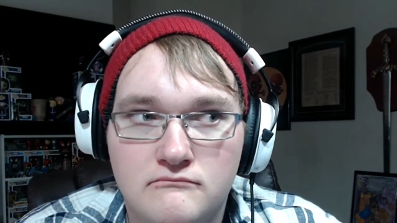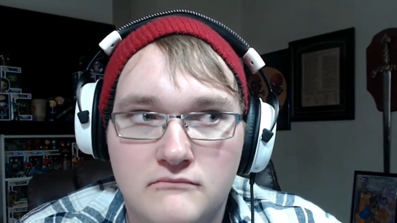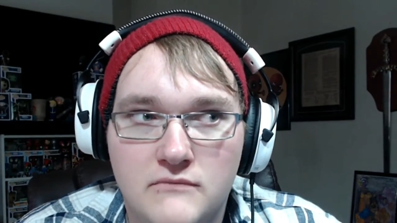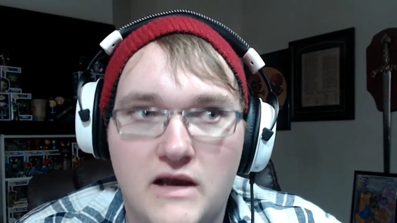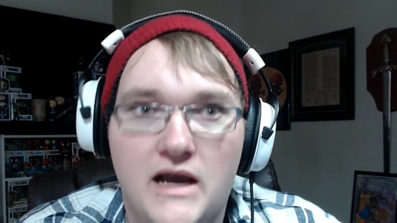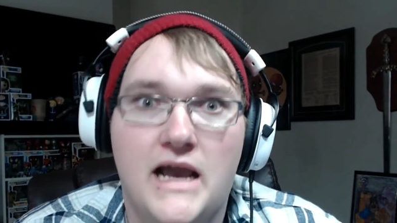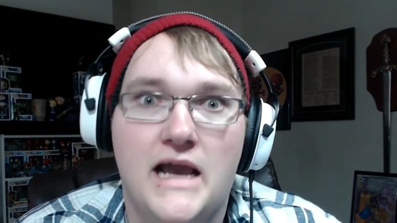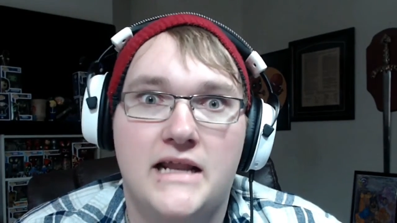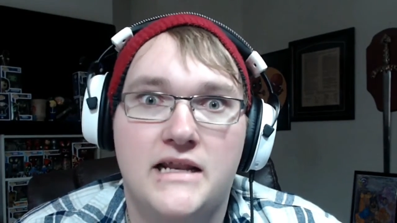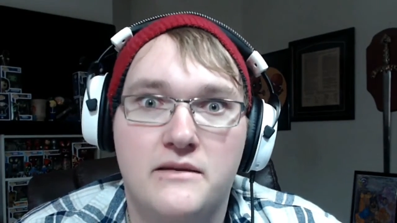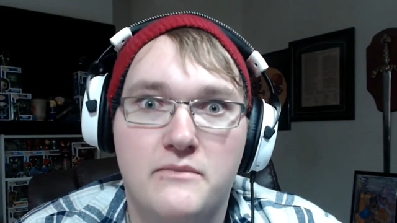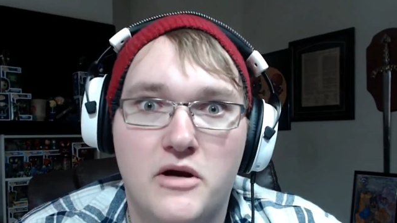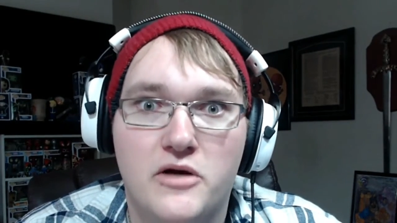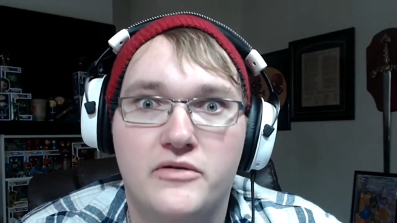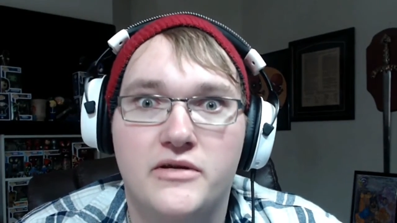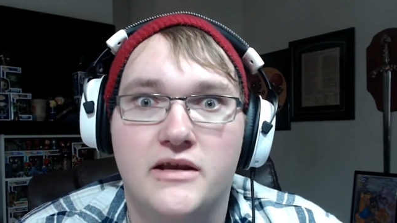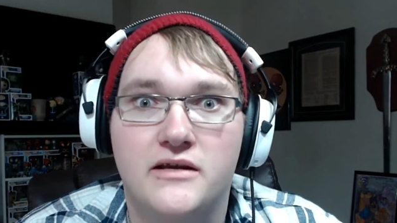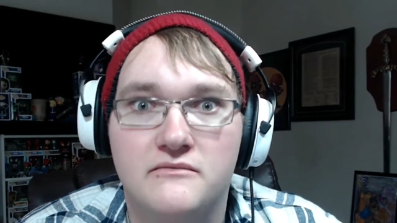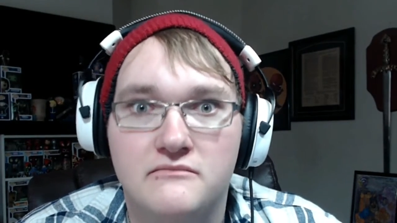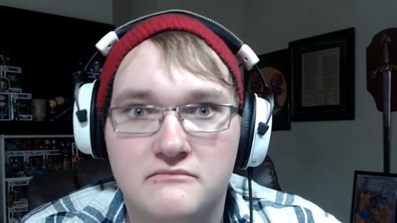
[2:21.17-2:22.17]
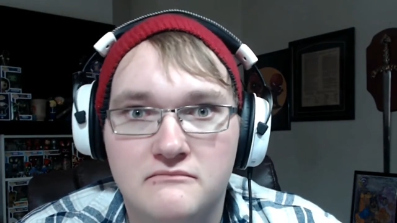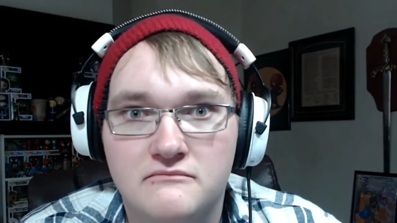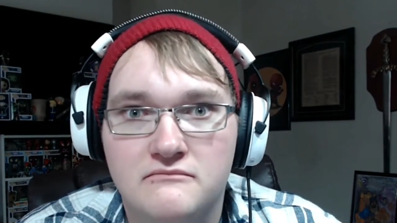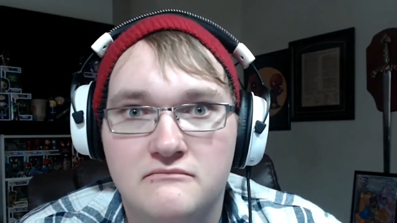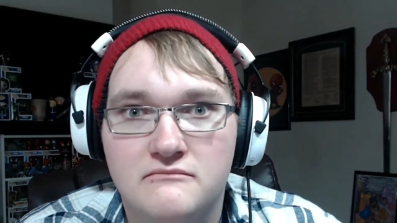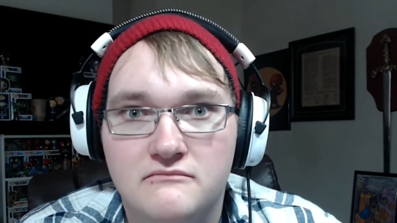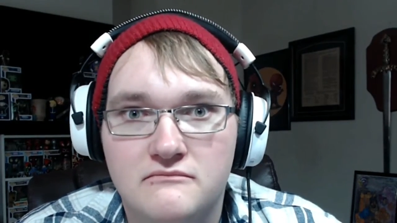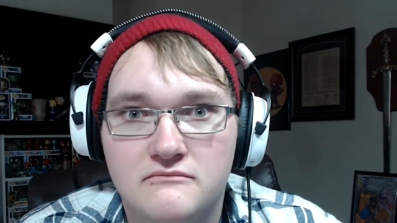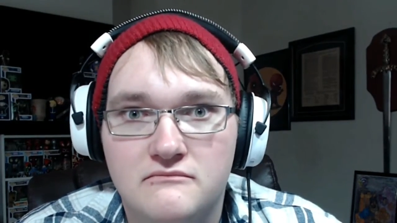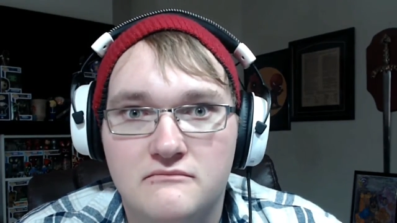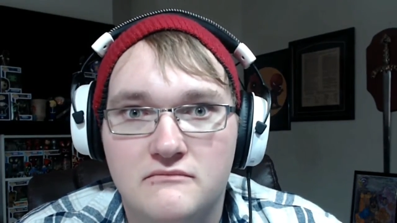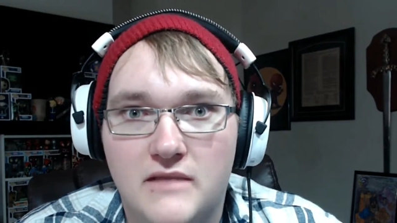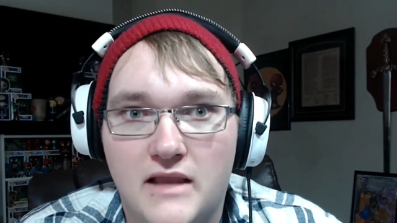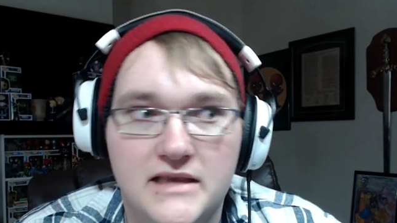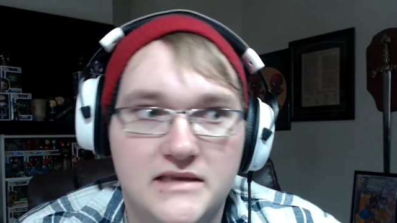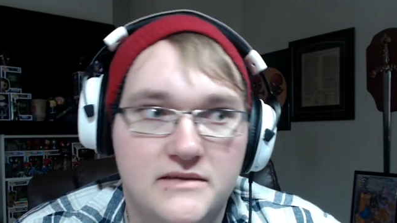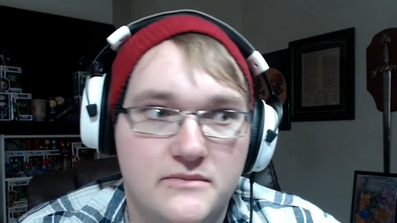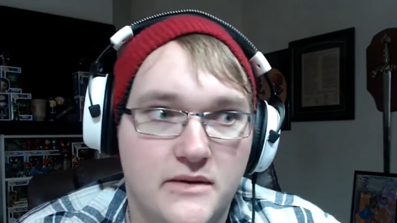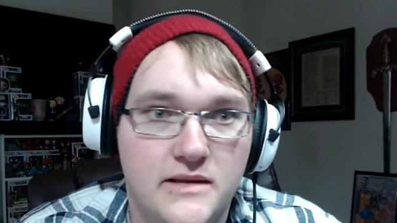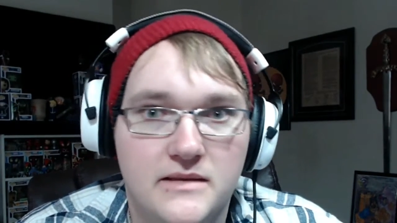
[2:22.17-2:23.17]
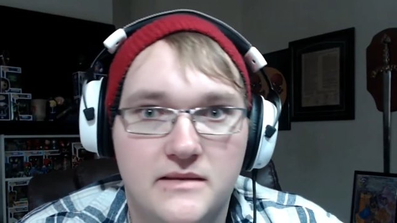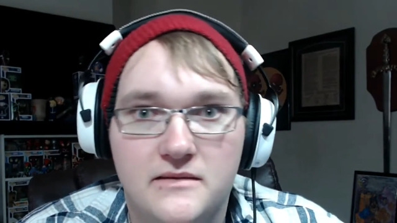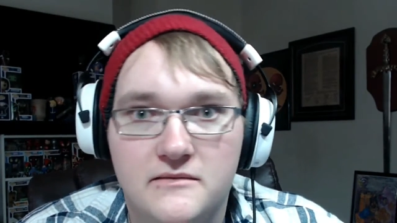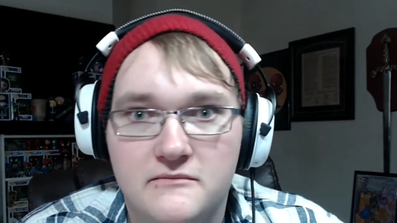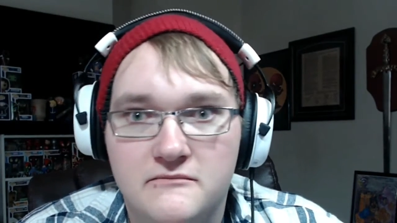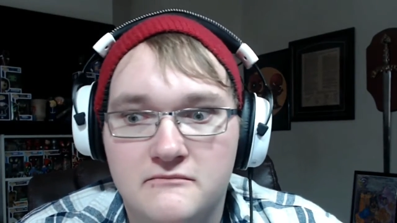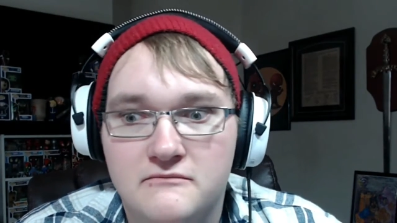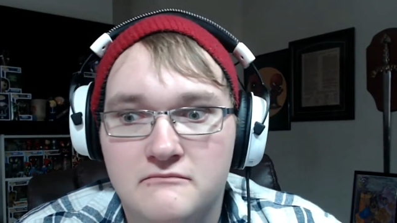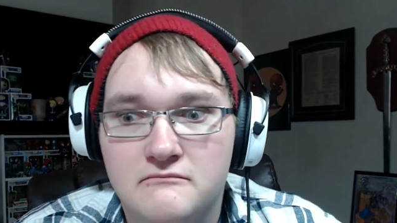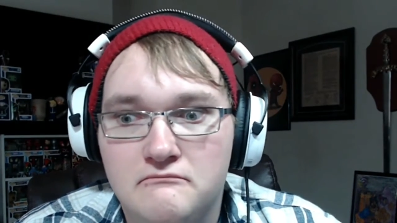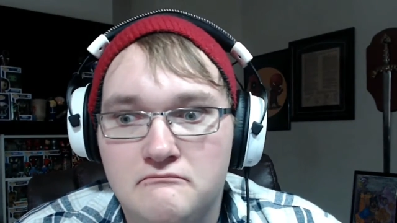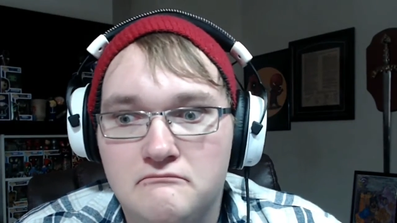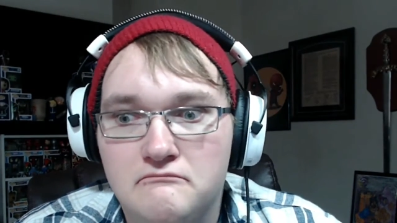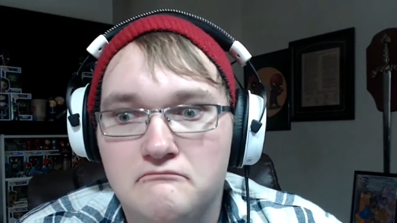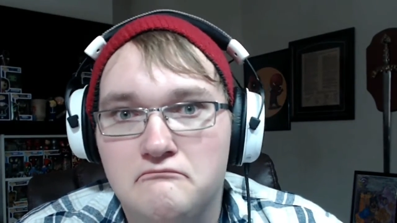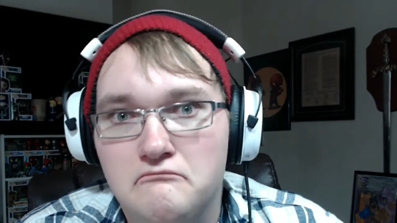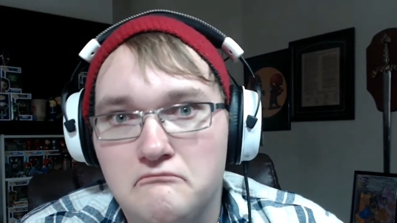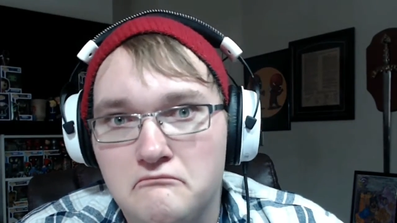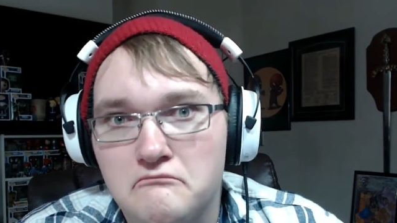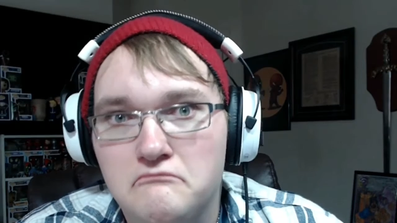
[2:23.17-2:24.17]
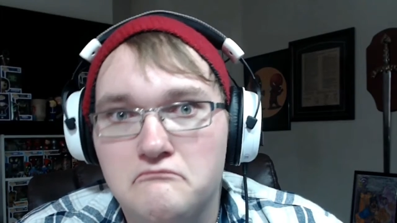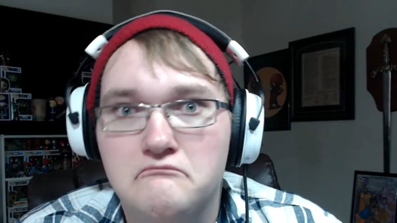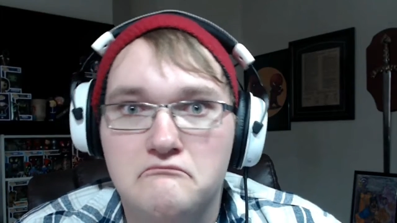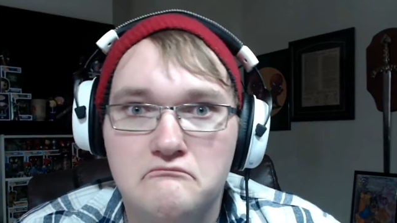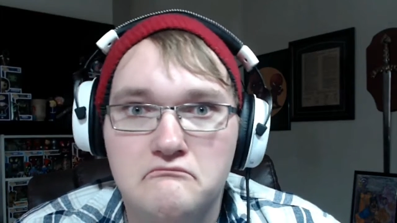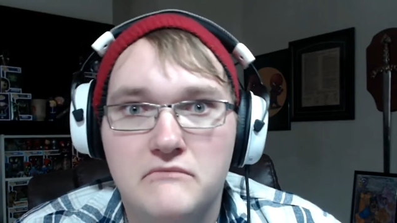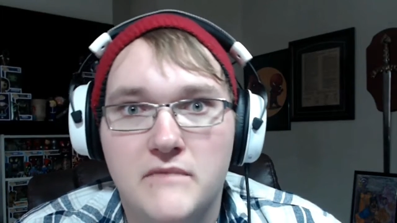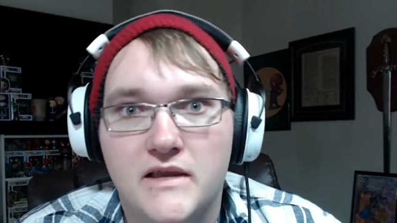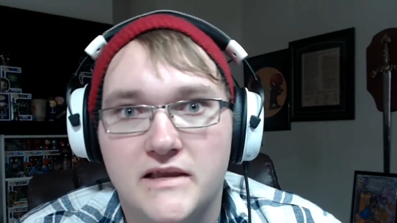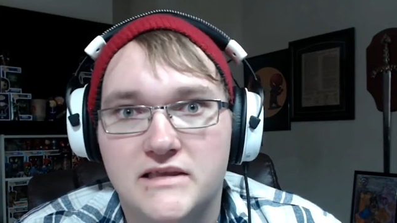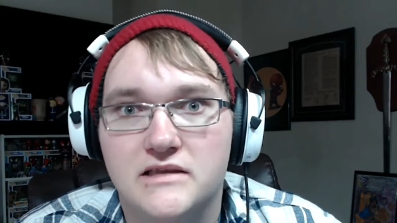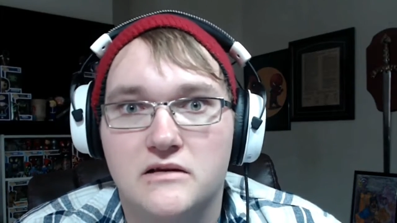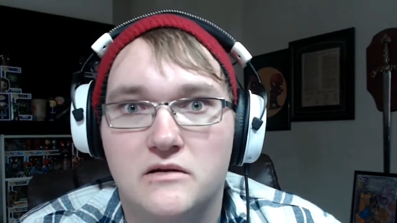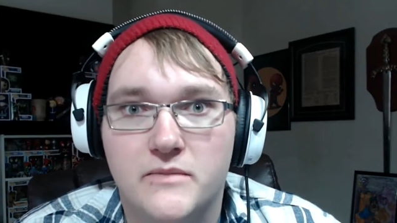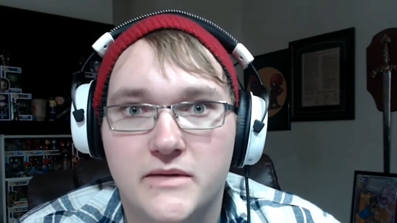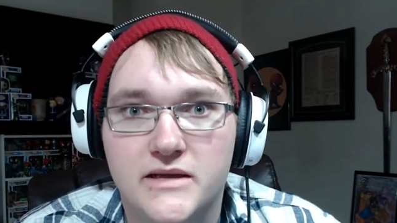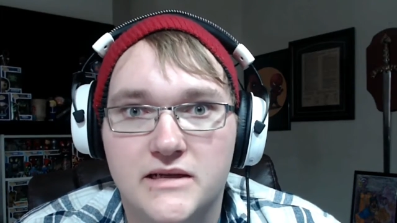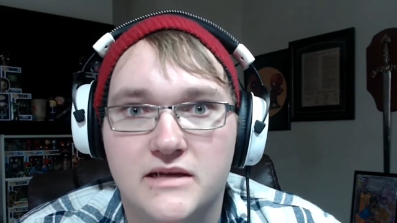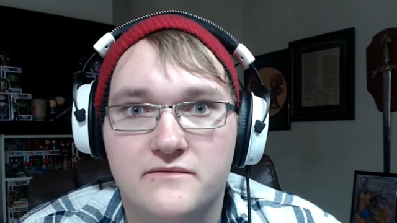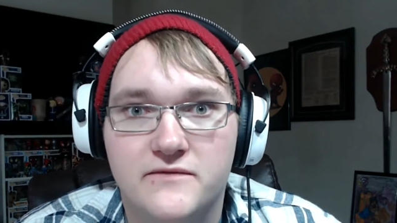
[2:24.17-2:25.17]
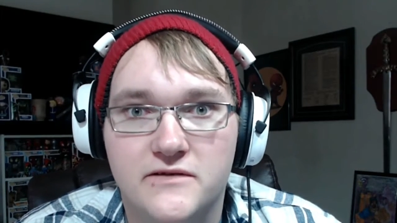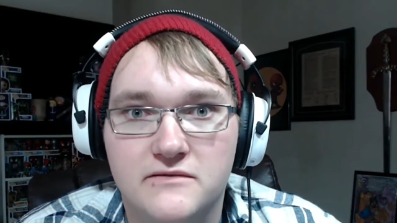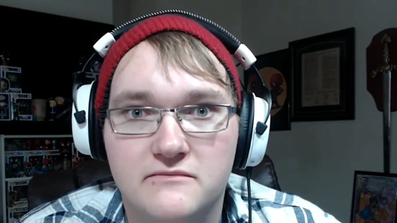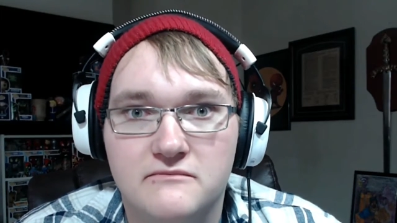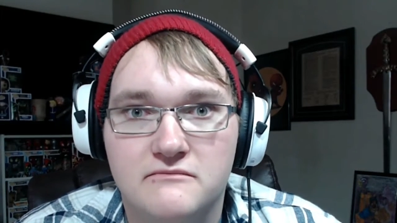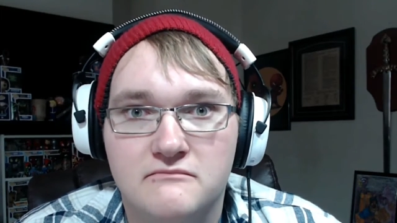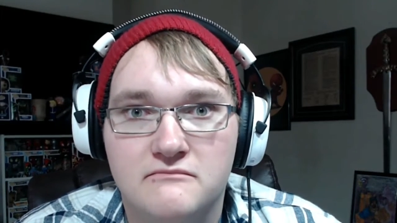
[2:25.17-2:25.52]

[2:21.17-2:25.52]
I had pneumonia last month. That's a little bit different.